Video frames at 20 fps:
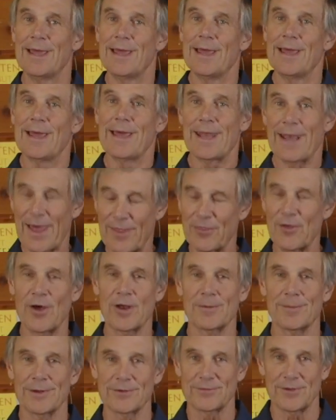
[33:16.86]
And I thought
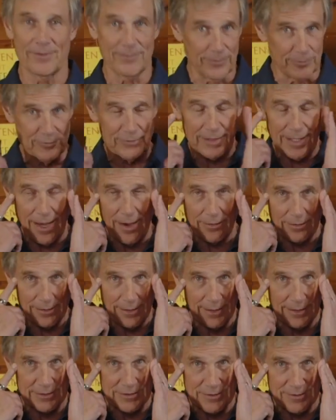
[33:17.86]
to myself, it was a
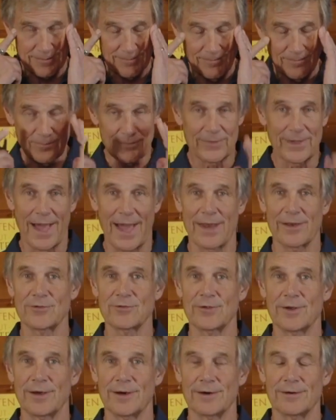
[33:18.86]
calculation. Die to
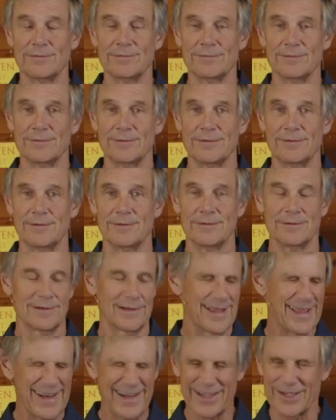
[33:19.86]
self.
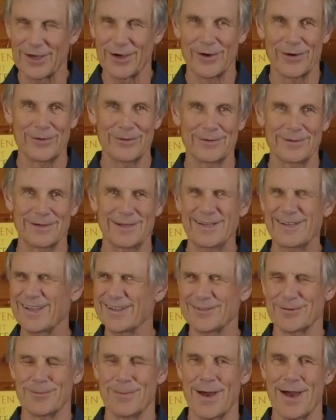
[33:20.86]
Let it go. It
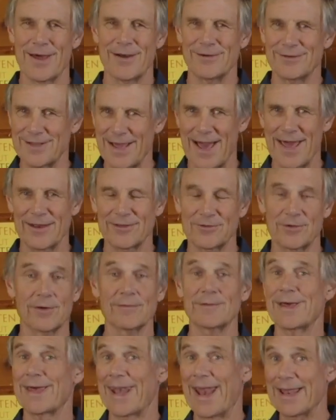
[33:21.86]
doesn't matter. Die to self.
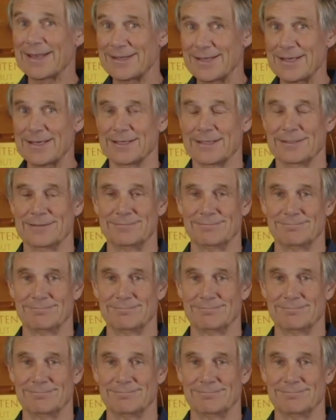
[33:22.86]
And I did.